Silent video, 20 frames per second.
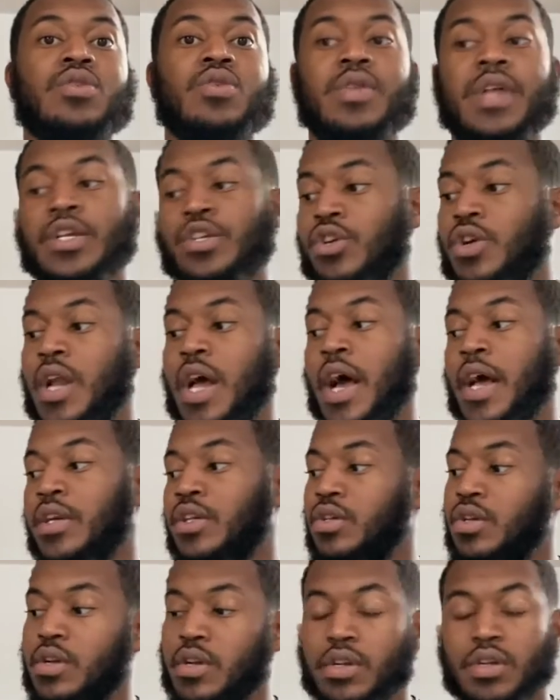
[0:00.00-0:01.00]
So that you're not
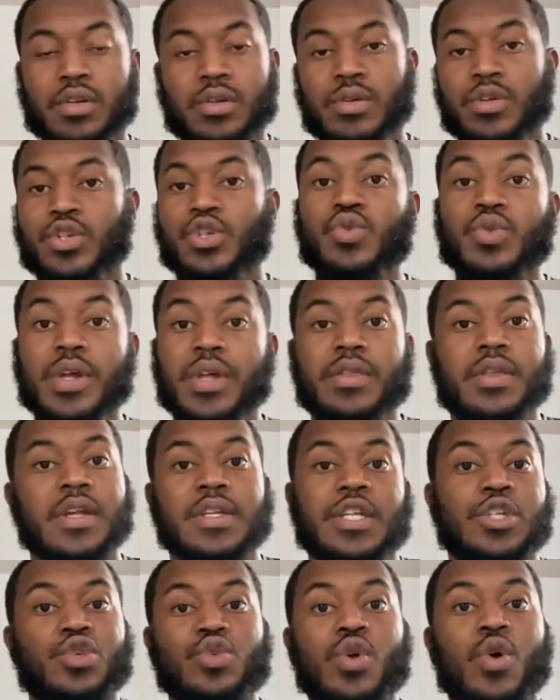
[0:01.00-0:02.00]
shooting
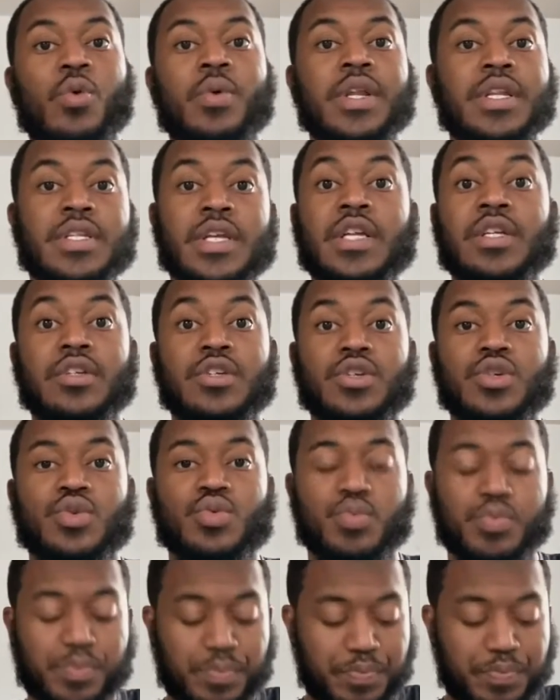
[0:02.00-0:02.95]
things that you don't intend to shoot.